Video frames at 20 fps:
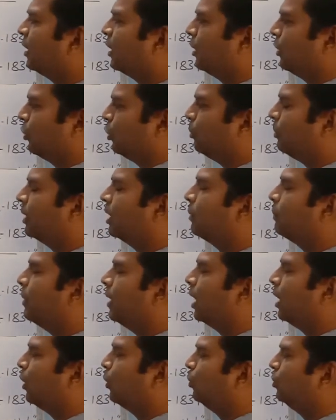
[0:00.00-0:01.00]
Robert
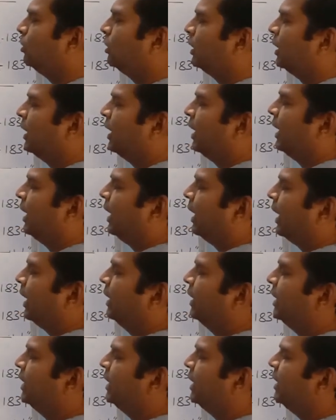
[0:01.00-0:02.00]
Brown,
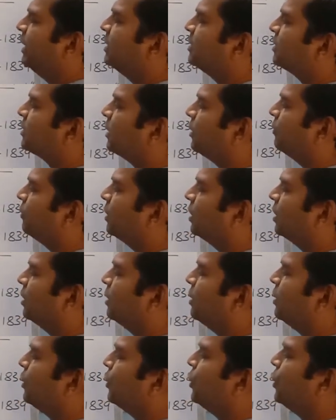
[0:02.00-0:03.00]
and he discovered